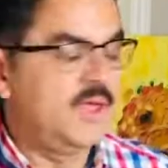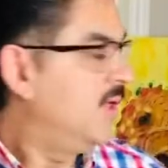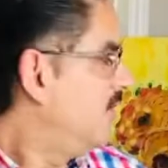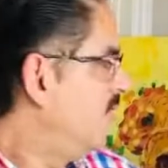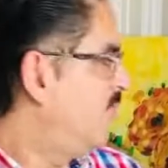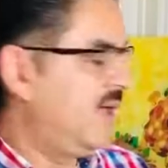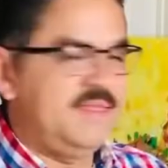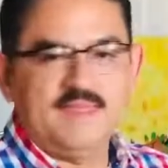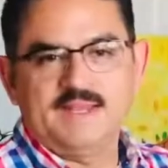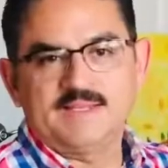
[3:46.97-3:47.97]
paint
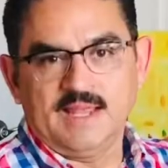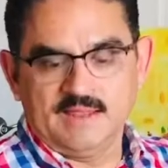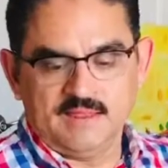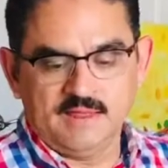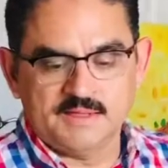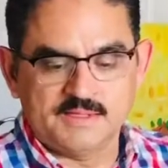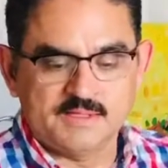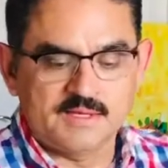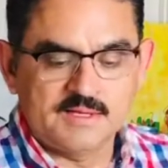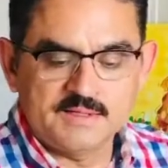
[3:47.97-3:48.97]
things like this,
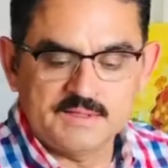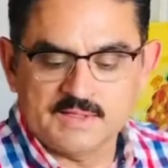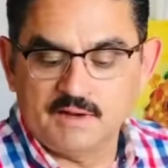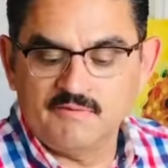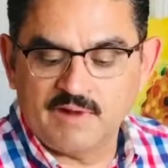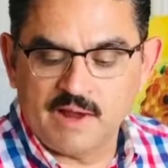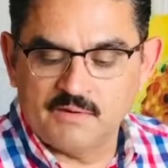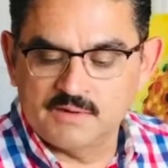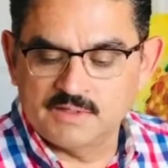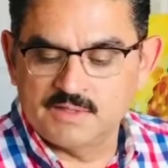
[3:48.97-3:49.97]

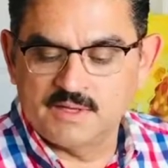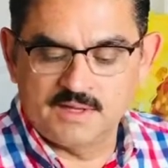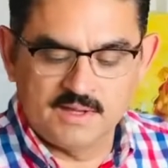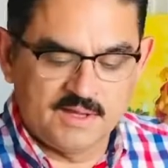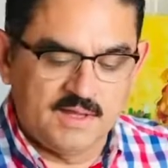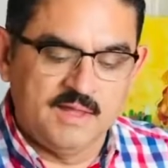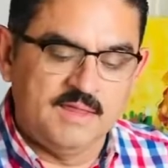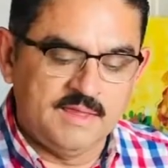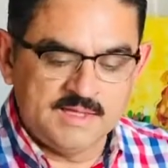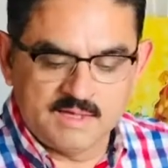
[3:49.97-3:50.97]
sunflowers,
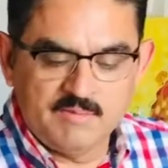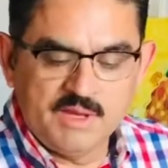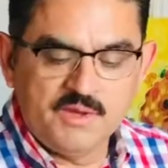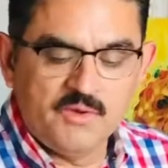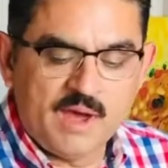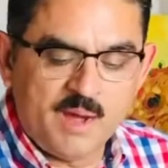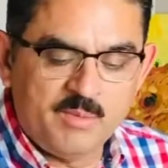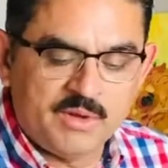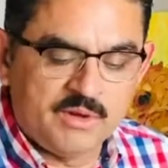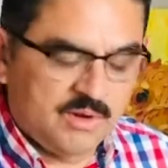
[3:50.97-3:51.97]
things that make you
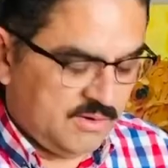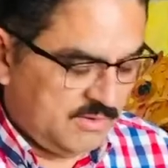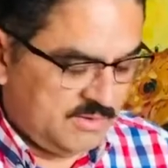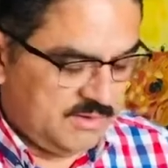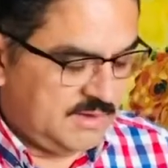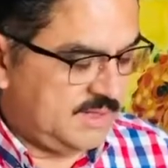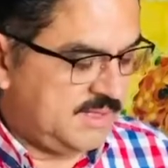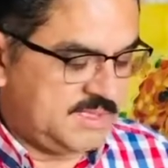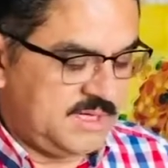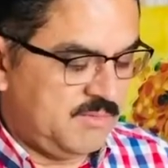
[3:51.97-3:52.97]
happy, that
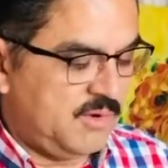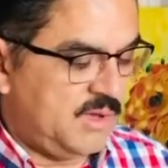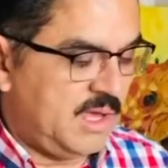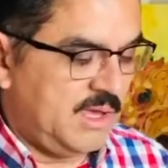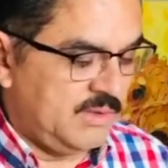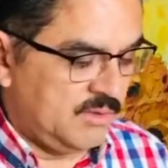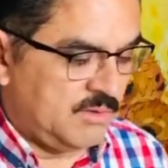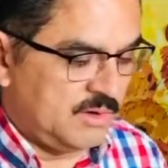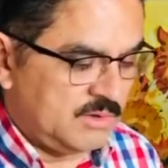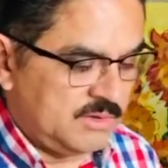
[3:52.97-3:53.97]
seem okay in the
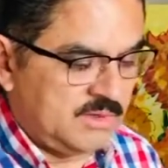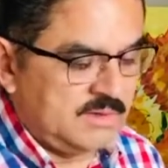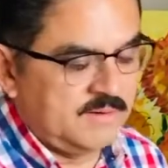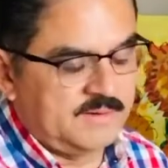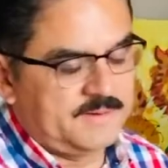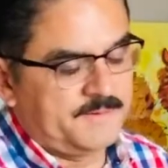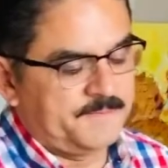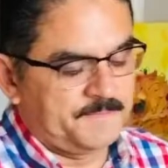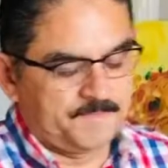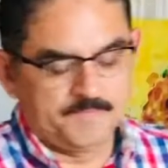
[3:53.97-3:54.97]
world.
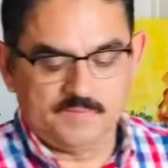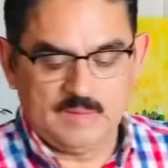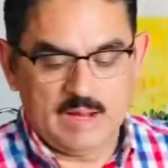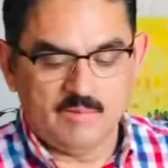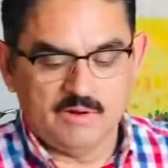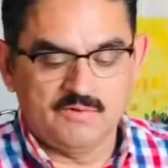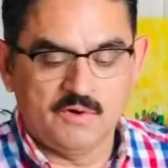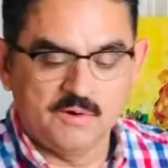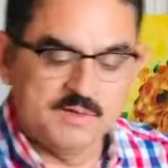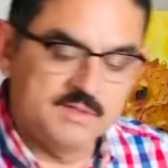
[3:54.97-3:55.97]
But of
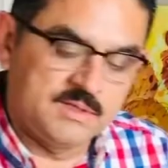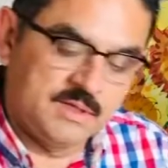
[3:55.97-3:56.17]
course,